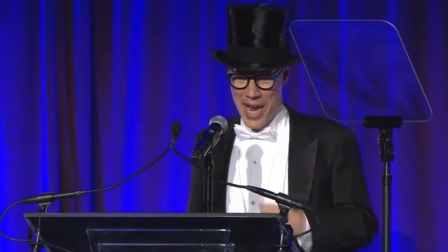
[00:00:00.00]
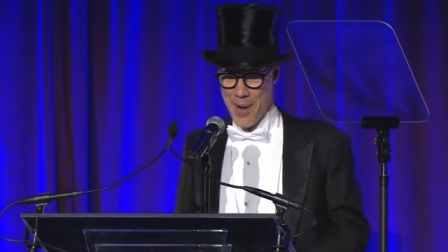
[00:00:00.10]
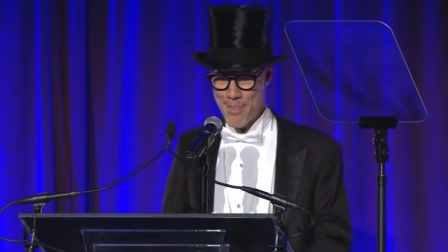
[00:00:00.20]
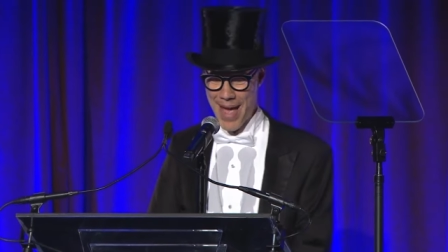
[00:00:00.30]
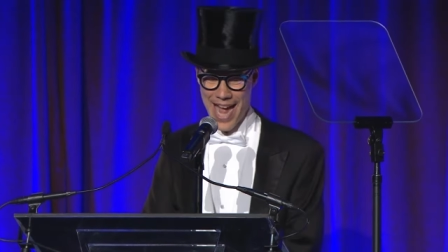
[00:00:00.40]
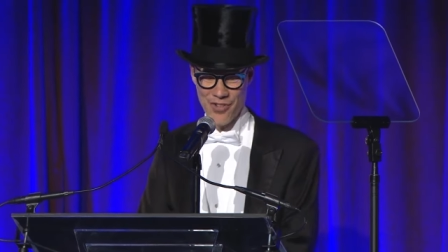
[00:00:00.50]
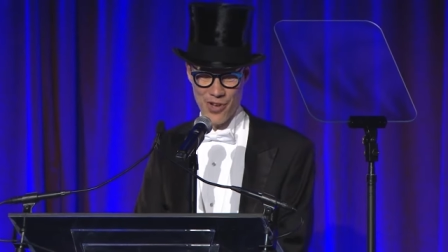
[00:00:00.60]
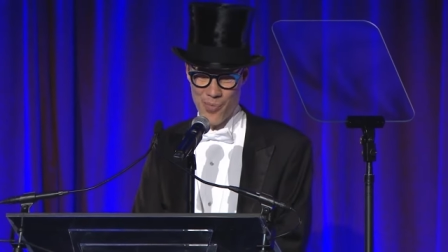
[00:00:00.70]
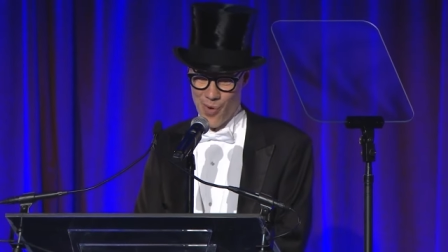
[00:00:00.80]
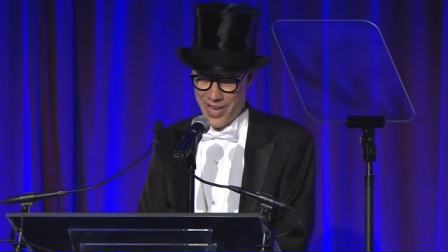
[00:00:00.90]

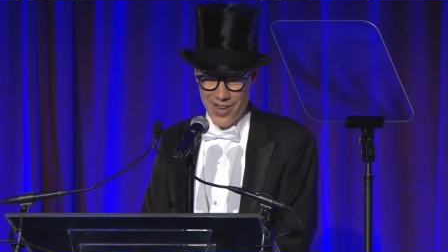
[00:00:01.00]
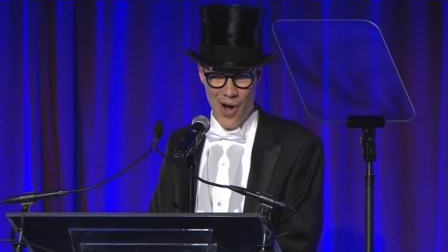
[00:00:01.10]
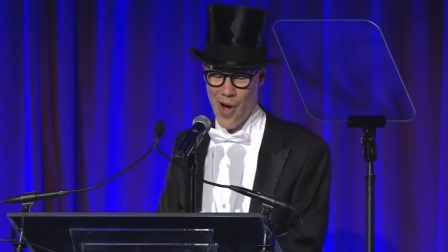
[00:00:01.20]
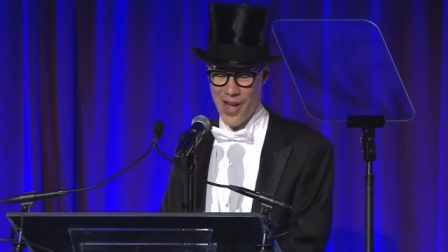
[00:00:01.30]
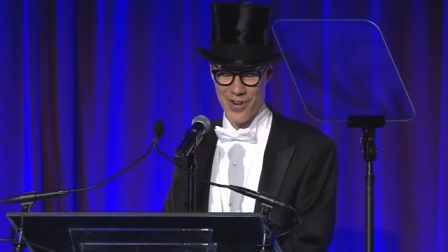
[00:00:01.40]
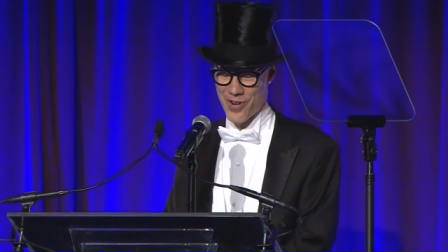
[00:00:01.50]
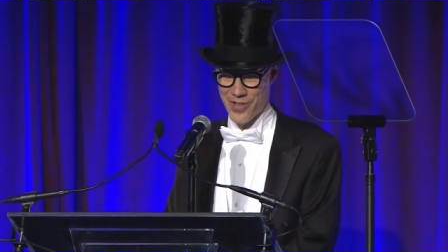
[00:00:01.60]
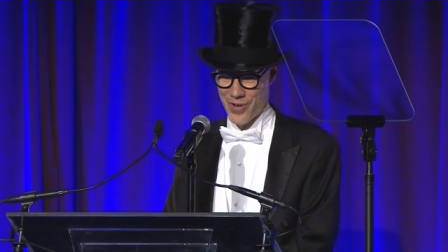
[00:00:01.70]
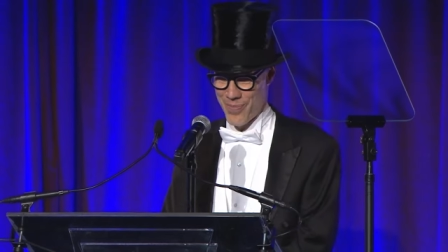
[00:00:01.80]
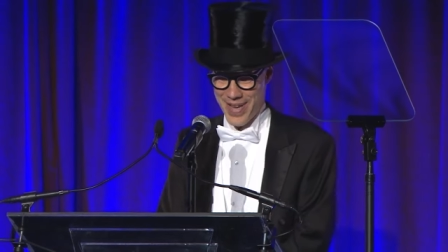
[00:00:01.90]
Imagine what an honor
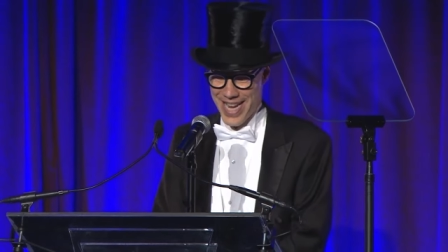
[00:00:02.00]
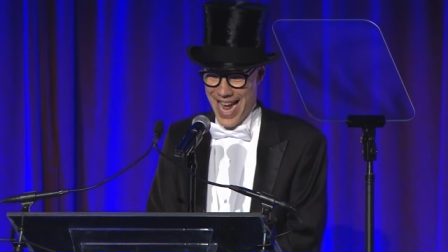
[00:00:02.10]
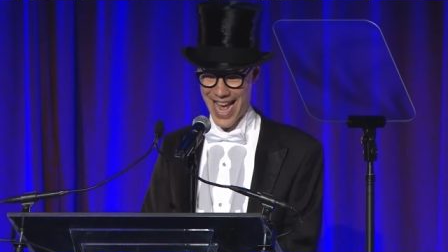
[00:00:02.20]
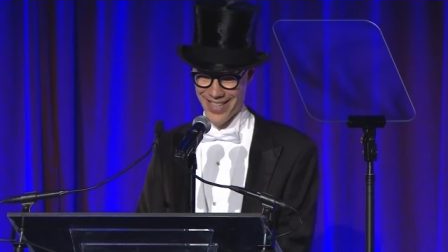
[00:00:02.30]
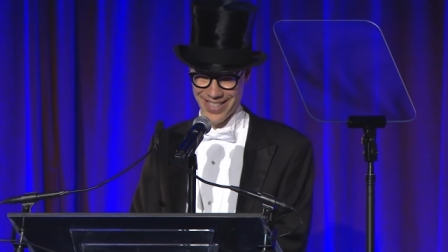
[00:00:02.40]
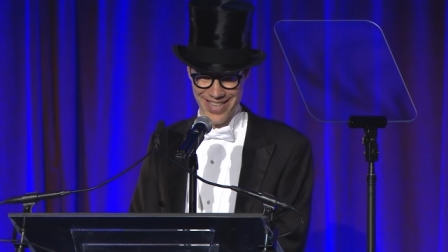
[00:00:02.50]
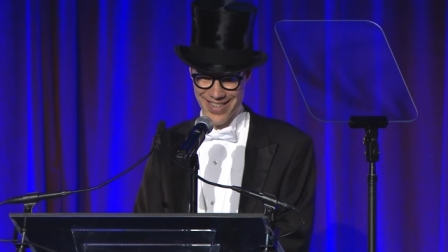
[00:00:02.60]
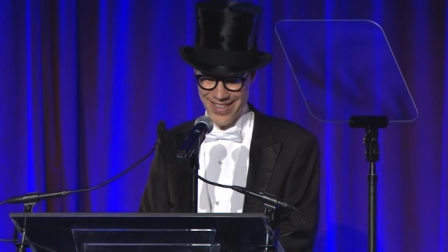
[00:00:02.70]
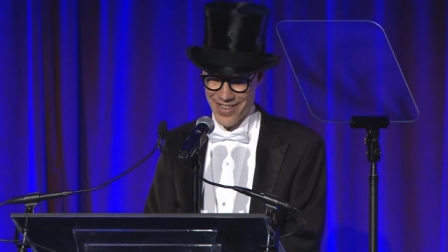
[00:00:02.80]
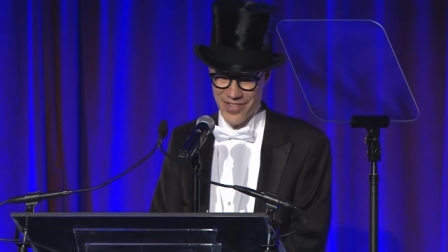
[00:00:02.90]
to be held in
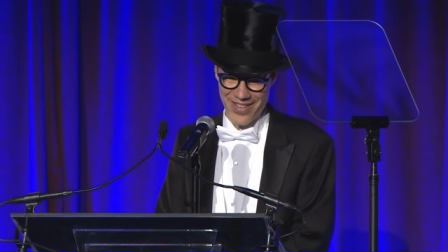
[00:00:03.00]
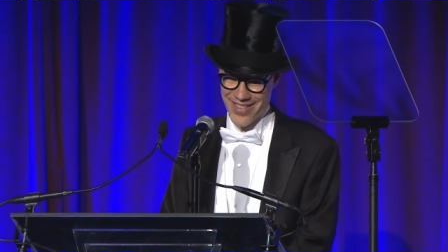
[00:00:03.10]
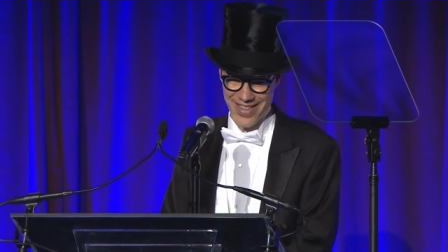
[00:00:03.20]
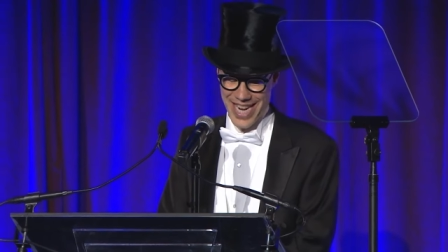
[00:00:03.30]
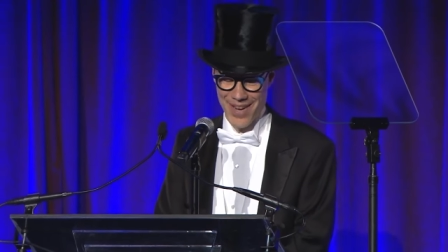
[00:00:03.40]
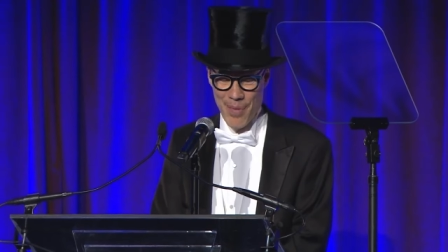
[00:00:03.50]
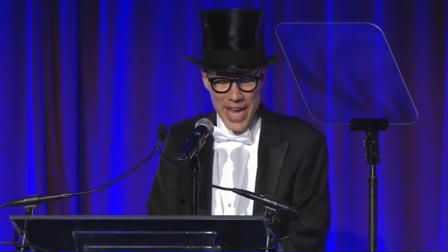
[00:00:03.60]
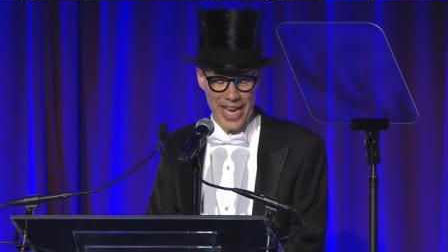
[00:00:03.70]
such esteem.